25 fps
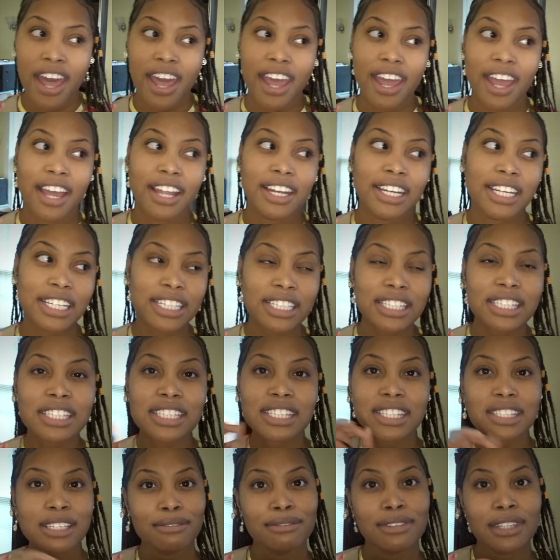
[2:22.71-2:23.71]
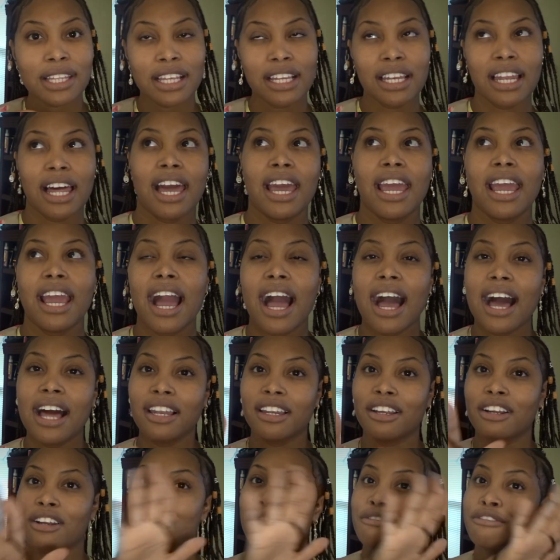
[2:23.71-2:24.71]
And this is something like I
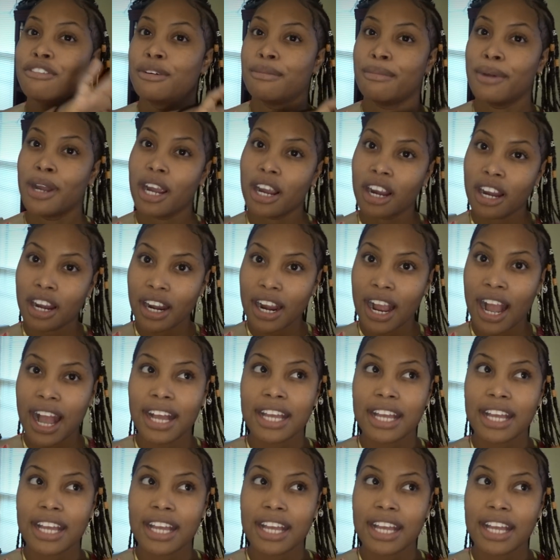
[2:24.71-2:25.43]
learned from her.